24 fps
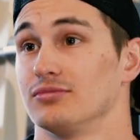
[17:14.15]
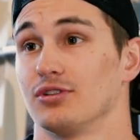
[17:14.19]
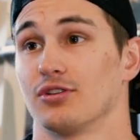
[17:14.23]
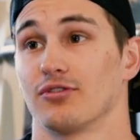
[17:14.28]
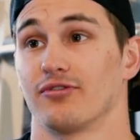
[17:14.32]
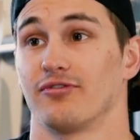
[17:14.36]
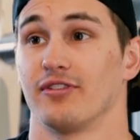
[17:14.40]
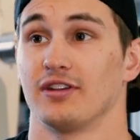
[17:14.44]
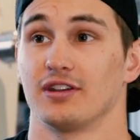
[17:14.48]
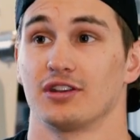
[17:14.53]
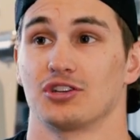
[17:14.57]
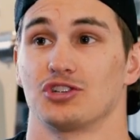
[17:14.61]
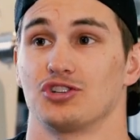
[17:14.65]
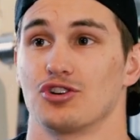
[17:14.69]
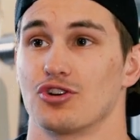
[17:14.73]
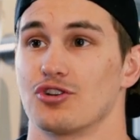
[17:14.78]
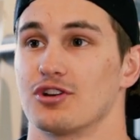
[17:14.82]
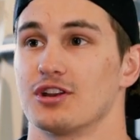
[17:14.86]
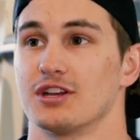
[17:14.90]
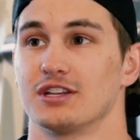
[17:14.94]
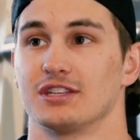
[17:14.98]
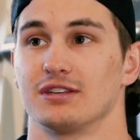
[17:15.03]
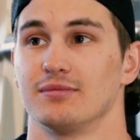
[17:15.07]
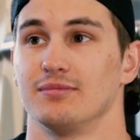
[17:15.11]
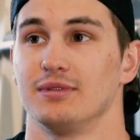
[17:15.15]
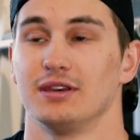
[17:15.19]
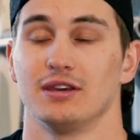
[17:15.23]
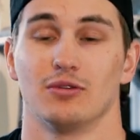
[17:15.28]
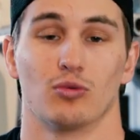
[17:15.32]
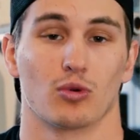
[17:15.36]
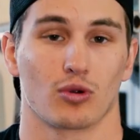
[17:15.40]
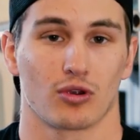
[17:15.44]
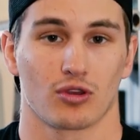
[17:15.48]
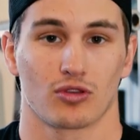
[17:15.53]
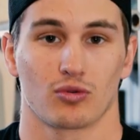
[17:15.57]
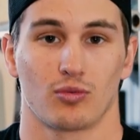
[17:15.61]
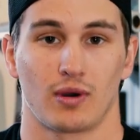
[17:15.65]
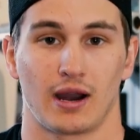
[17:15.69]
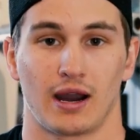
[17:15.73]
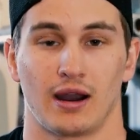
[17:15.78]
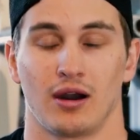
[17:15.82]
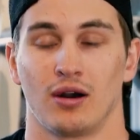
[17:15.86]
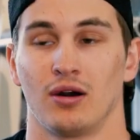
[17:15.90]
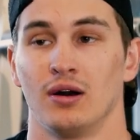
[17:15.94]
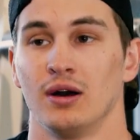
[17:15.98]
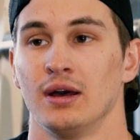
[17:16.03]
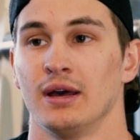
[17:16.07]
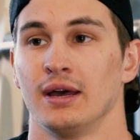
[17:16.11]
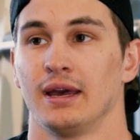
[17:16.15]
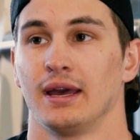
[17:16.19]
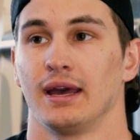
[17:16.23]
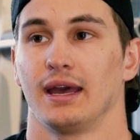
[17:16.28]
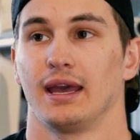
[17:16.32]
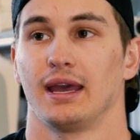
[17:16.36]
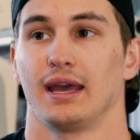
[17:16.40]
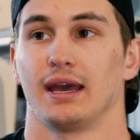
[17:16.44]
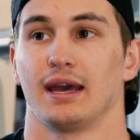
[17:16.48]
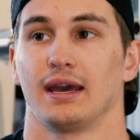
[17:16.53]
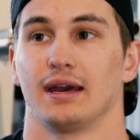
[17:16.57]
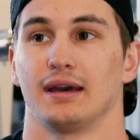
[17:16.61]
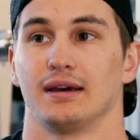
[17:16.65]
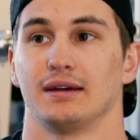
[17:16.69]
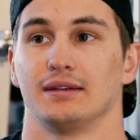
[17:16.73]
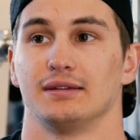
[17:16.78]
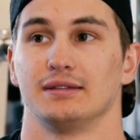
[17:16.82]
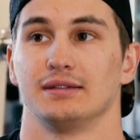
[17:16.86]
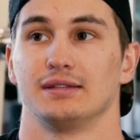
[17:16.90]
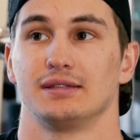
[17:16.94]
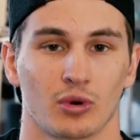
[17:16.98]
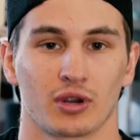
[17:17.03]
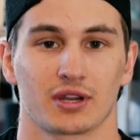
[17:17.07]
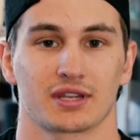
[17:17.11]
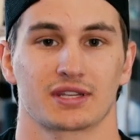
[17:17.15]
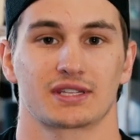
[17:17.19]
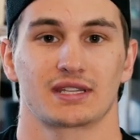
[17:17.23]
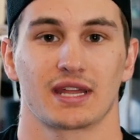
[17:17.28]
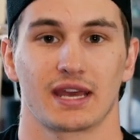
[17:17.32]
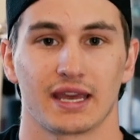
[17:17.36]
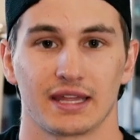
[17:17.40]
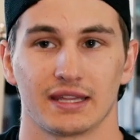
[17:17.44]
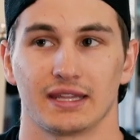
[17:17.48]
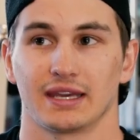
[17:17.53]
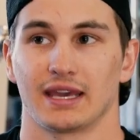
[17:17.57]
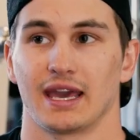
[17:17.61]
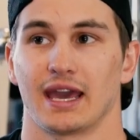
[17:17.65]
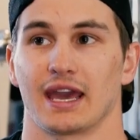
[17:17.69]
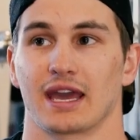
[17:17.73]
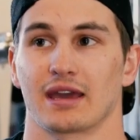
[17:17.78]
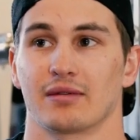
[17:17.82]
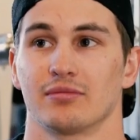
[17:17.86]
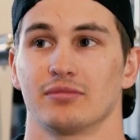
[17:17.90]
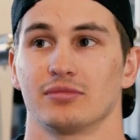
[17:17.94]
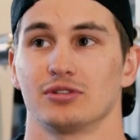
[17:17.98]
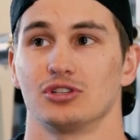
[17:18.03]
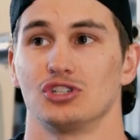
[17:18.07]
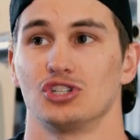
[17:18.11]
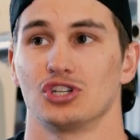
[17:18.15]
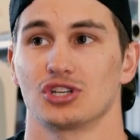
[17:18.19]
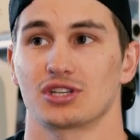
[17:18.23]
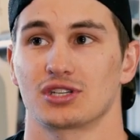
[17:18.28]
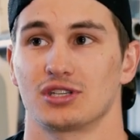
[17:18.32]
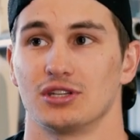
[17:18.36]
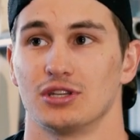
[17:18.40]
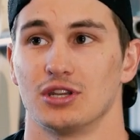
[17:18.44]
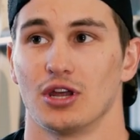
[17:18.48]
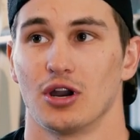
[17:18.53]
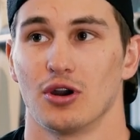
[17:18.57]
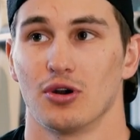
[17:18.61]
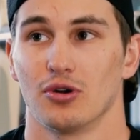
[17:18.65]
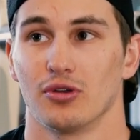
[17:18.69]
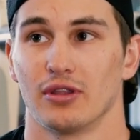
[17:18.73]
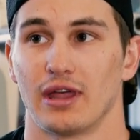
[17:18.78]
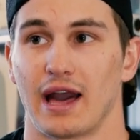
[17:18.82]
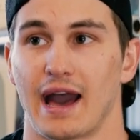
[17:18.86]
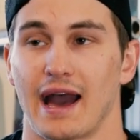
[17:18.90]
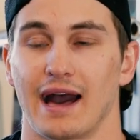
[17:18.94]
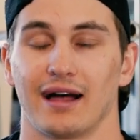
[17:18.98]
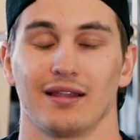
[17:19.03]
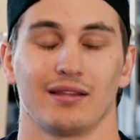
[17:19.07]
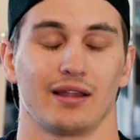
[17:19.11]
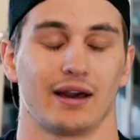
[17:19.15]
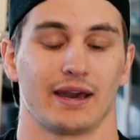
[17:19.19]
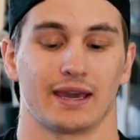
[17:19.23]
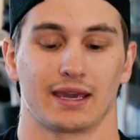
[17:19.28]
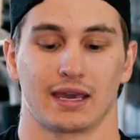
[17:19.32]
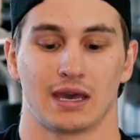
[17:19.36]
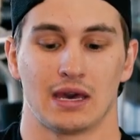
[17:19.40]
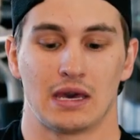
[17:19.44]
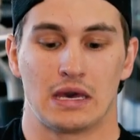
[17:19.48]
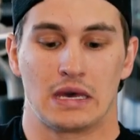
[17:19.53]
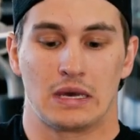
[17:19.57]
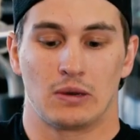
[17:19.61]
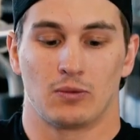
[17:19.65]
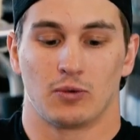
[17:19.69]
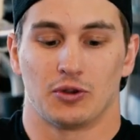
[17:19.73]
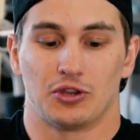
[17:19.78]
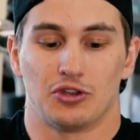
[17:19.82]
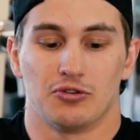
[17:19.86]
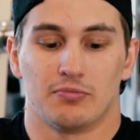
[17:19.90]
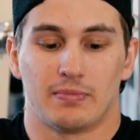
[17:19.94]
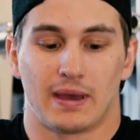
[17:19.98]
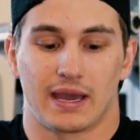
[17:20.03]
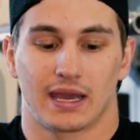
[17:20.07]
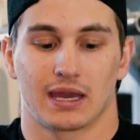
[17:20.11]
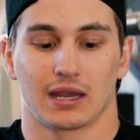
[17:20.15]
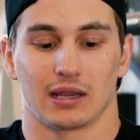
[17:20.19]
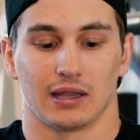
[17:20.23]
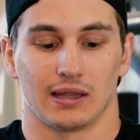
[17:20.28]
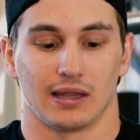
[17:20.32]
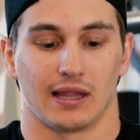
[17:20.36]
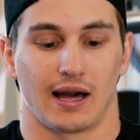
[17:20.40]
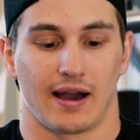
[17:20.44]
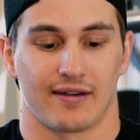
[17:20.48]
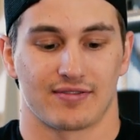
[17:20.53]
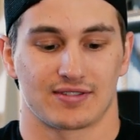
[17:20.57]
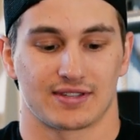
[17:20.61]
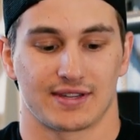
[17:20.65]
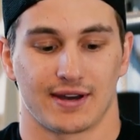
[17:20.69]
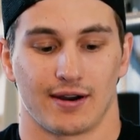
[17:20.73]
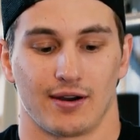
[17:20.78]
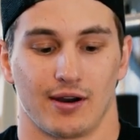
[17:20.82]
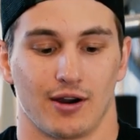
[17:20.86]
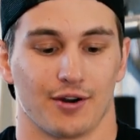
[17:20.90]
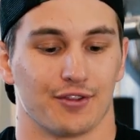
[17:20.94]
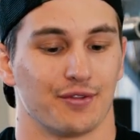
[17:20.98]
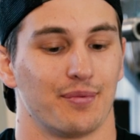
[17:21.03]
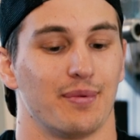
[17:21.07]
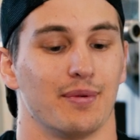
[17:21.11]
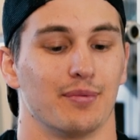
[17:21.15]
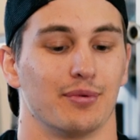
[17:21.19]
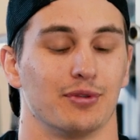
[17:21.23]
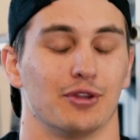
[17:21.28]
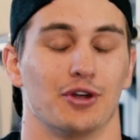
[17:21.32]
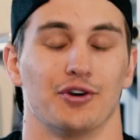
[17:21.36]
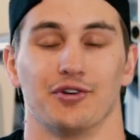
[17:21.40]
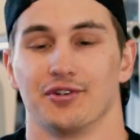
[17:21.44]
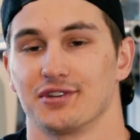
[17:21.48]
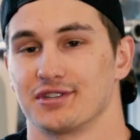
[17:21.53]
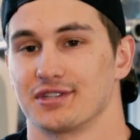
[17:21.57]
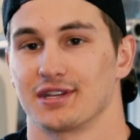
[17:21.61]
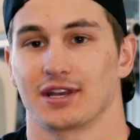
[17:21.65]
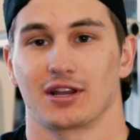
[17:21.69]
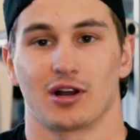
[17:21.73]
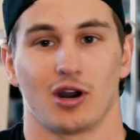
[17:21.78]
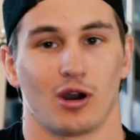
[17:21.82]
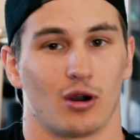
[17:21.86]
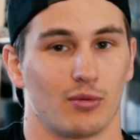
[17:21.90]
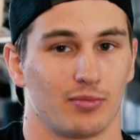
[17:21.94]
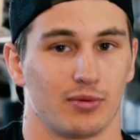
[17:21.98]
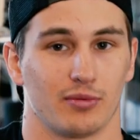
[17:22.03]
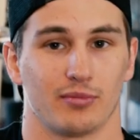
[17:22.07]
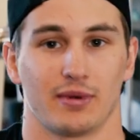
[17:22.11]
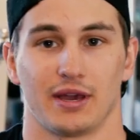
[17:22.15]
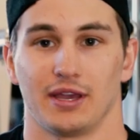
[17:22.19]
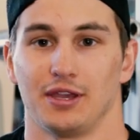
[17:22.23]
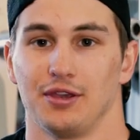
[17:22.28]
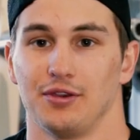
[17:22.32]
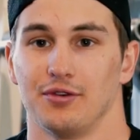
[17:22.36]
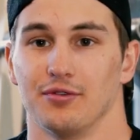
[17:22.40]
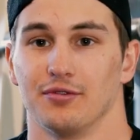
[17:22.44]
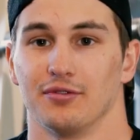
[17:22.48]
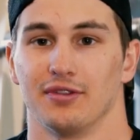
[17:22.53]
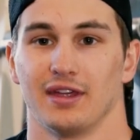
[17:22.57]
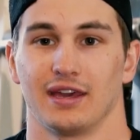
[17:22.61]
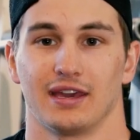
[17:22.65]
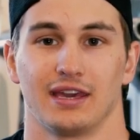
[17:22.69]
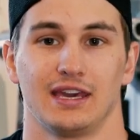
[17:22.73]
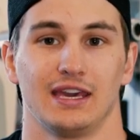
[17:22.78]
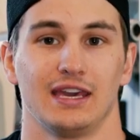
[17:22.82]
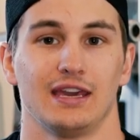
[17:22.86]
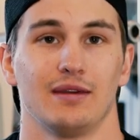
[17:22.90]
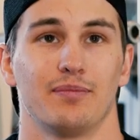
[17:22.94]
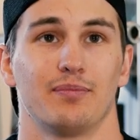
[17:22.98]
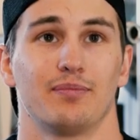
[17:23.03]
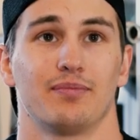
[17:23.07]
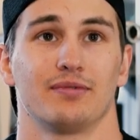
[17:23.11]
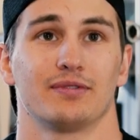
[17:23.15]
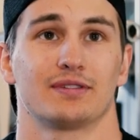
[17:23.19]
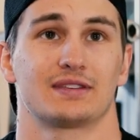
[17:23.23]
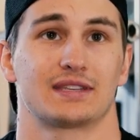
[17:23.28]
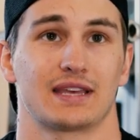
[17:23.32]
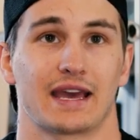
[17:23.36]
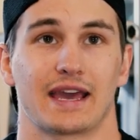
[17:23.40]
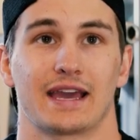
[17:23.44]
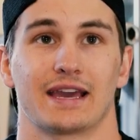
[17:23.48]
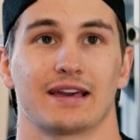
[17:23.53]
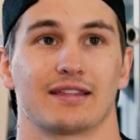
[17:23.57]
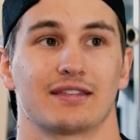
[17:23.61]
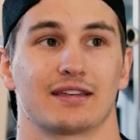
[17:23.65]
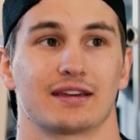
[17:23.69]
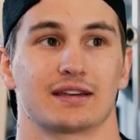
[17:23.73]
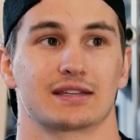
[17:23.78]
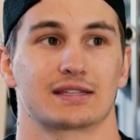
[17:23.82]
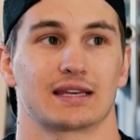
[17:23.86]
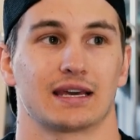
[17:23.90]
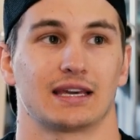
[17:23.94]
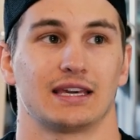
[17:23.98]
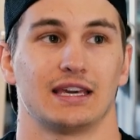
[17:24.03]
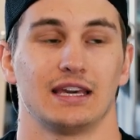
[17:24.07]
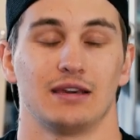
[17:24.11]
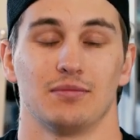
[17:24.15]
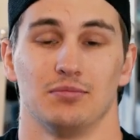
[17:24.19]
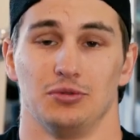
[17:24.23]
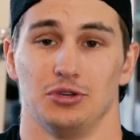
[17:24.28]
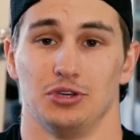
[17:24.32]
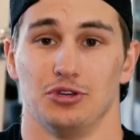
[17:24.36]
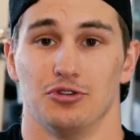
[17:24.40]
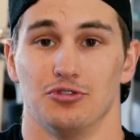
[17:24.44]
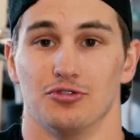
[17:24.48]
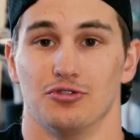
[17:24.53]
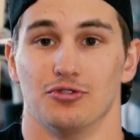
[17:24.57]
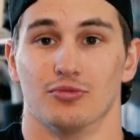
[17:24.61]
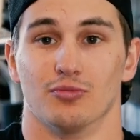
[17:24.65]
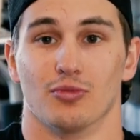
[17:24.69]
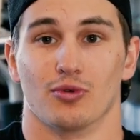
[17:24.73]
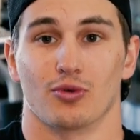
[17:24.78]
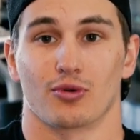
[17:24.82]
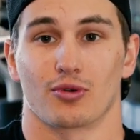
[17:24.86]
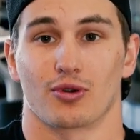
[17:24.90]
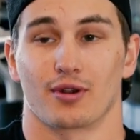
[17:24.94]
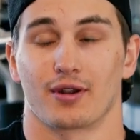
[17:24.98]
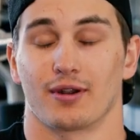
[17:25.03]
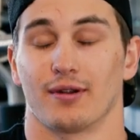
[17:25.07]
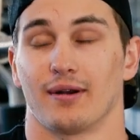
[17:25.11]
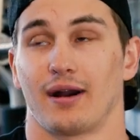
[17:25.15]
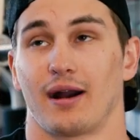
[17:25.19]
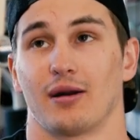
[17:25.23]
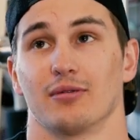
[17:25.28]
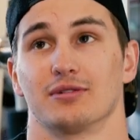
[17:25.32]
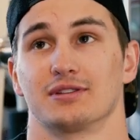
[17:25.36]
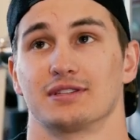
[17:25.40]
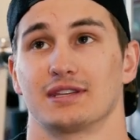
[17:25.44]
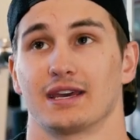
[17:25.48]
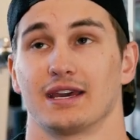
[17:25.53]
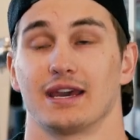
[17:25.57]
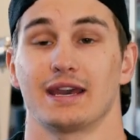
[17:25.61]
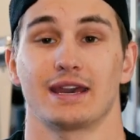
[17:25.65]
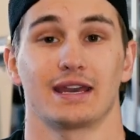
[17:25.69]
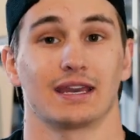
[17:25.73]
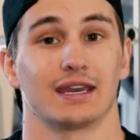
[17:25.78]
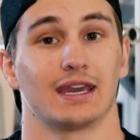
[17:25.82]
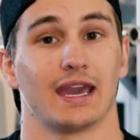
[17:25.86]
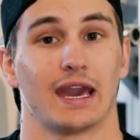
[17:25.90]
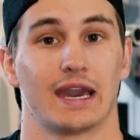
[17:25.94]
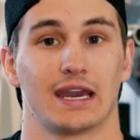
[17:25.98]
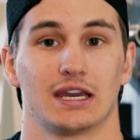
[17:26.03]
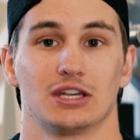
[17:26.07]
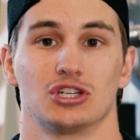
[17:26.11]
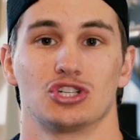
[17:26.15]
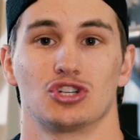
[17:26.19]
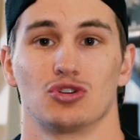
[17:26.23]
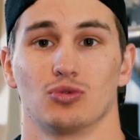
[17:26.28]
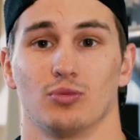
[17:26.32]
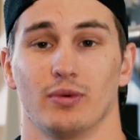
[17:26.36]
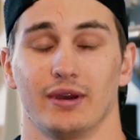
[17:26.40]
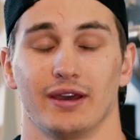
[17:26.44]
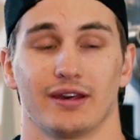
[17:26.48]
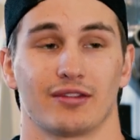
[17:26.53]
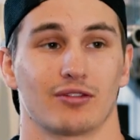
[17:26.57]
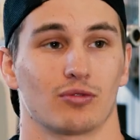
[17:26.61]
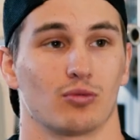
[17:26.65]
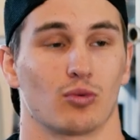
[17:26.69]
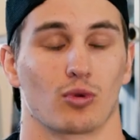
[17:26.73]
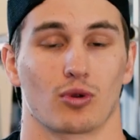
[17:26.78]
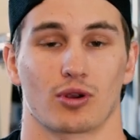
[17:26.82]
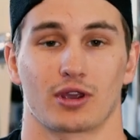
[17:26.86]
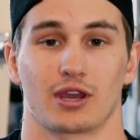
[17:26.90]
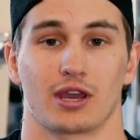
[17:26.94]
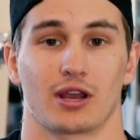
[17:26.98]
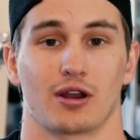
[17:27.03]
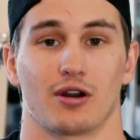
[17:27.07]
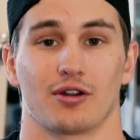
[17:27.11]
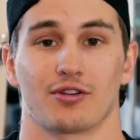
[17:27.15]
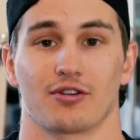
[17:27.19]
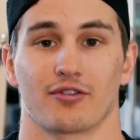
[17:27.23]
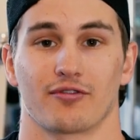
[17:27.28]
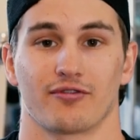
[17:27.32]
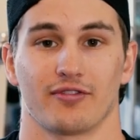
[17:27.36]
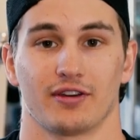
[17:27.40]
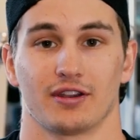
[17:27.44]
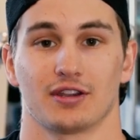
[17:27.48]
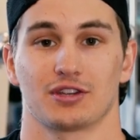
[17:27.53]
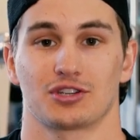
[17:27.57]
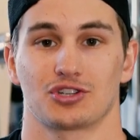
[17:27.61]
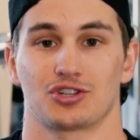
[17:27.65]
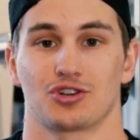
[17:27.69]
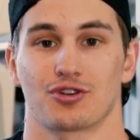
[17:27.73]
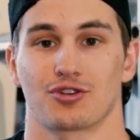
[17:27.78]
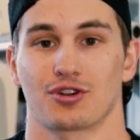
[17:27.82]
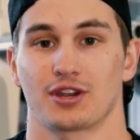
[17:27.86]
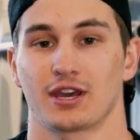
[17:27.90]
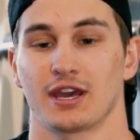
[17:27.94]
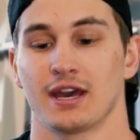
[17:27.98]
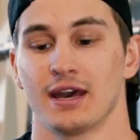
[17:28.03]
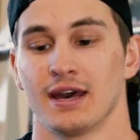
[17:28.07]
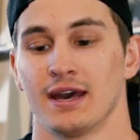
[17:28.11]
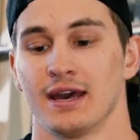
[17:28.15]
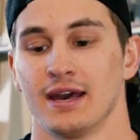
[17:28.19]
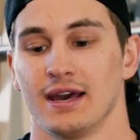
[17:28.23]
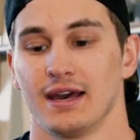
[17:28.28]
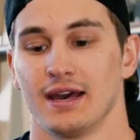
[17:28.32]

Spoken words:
your fitness journey to be worthwhile and want to stay in the game, just know that like when you make it a lifestyle, other people notice, they compliment you, they keep saying things that keep you more, I would say, engaged with working on your fitness journey.